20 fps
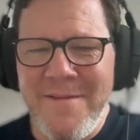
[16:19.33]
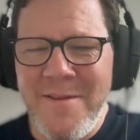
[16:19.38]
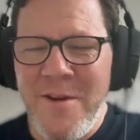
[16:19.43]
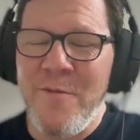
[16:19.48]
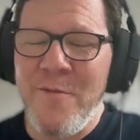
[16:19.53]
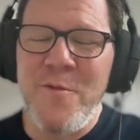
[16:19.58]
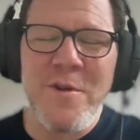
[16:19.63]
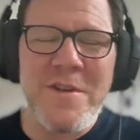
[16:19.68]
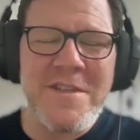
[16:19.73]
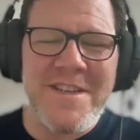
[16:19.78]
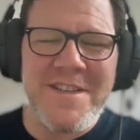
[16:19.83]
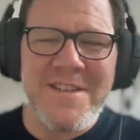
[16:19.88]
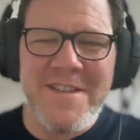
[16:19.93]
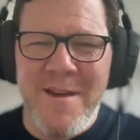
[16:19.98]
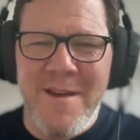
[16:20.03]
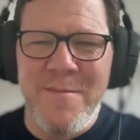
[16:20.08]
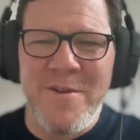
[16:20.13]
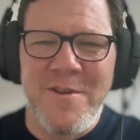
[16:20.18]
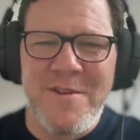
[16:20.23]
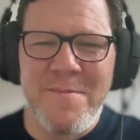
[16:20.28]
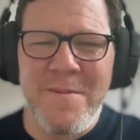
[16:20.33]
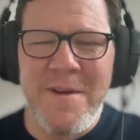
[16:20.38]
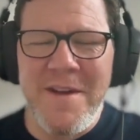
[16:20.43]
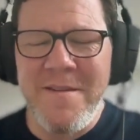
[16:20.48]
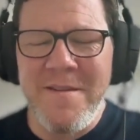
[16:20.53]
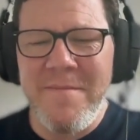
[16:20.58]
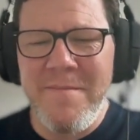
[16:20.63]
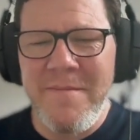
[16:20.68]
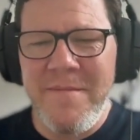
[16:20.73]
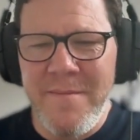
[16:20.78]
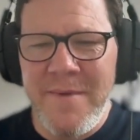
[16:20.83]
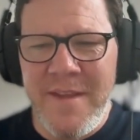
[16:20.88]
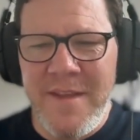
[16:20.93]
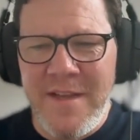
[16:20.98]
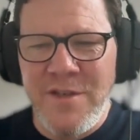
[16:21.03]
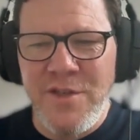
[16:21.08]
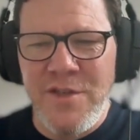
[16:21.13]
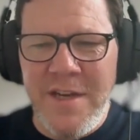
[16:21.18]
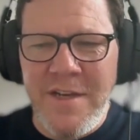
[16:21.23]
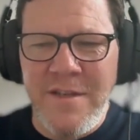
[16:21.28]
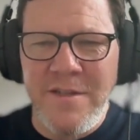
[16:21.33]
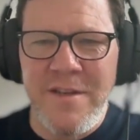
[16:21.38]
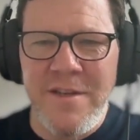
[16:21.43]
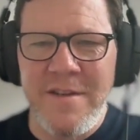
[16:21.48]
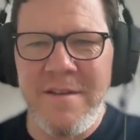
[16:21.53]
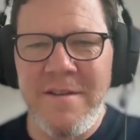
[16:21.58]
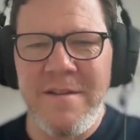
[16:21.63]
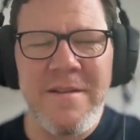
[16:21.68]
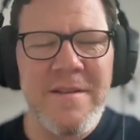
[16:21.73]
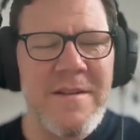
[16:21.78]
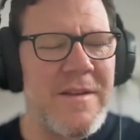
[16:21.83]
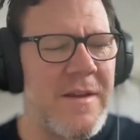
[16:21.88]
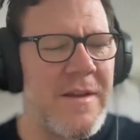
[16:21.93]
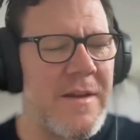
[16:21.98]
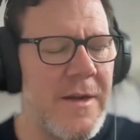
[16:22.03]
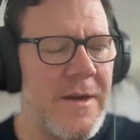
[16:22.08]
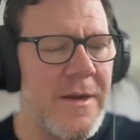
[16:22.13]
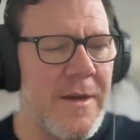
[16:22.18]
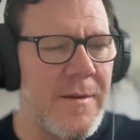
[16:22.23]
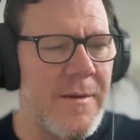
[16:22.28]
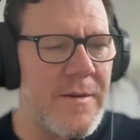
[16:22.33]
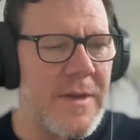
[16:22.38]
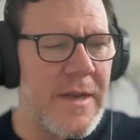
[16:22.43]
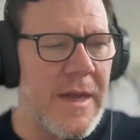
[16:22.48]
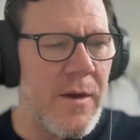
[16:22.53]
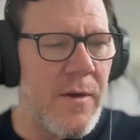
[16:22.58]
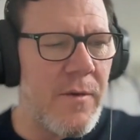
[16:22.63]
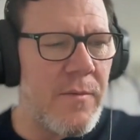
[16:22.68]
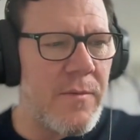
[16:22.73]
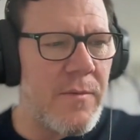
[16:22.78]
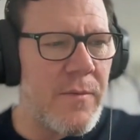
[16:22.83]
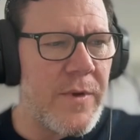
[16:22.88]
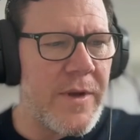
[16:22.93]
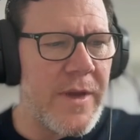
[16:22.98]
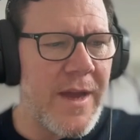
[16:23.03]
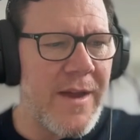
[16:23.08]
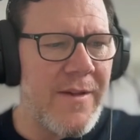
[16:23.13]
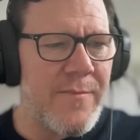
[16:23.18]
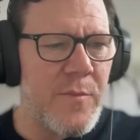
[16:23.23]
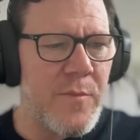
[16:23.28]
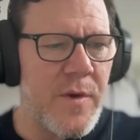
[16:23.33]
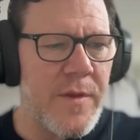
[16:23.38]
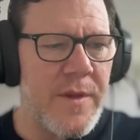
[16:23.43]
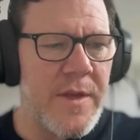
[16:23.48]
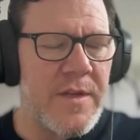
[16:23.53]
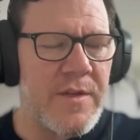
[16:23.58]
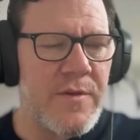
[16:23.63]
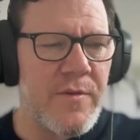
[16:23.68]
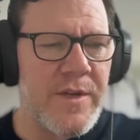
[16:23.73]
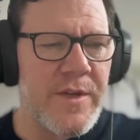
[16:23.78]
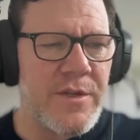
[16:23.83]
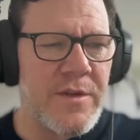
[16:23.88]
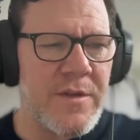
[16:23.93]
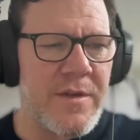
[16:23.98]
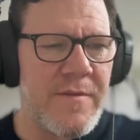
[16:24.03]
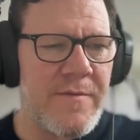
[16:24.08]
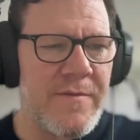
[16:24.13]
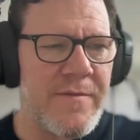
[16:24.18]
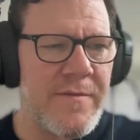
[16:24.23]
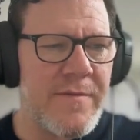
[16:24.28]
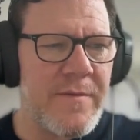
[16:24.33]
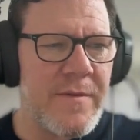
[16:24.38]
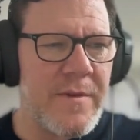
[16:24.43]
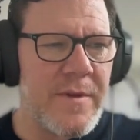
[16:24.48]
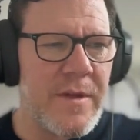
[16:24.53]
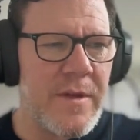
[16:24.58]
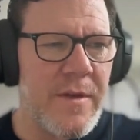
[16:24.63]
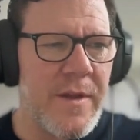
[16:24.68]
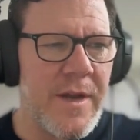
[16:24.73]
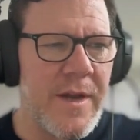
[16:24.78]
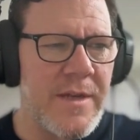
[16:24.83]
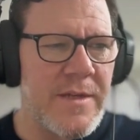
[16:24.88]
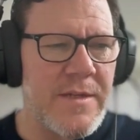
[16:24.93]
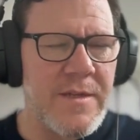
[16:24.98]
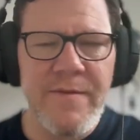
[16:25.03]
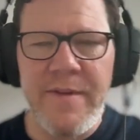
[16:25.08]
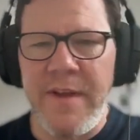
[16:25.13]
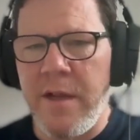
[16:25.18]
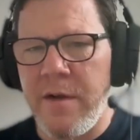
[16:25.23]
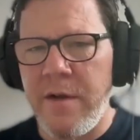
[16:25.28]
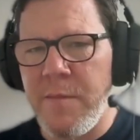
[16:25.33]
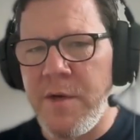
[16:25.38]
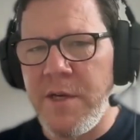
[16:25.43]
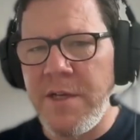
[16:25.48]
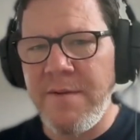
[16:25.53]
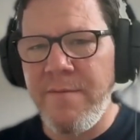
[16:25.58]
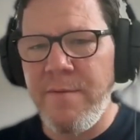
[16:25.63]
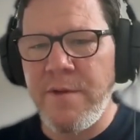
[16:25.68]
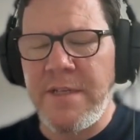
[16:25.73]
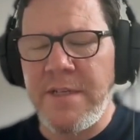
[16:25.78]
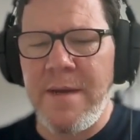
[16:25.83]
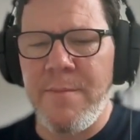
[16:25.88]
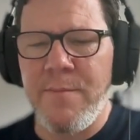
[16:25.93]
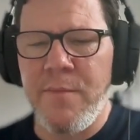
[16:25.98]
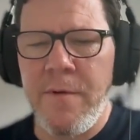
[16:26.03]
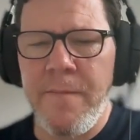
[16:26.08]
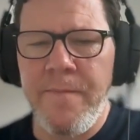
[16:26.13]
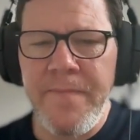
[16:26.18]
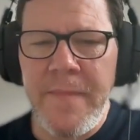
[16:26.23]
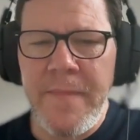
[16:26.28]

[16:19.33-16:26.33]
Of course, as time goes by, things change, and now we have more the iteration of the likes of Elon Musk, for example.